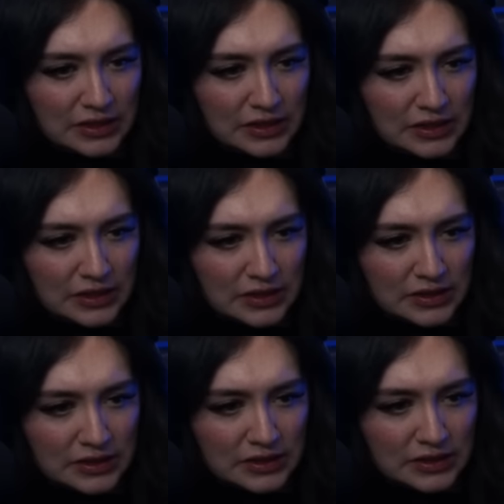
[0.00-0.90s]

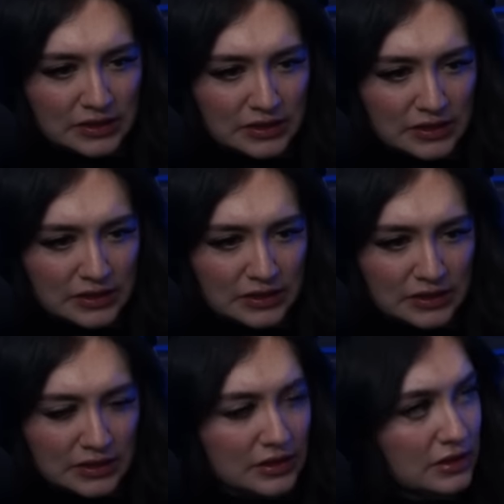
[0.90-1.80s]

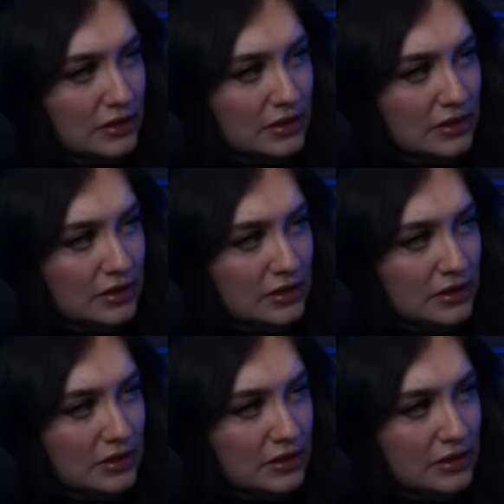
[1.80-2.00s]
(not speaking)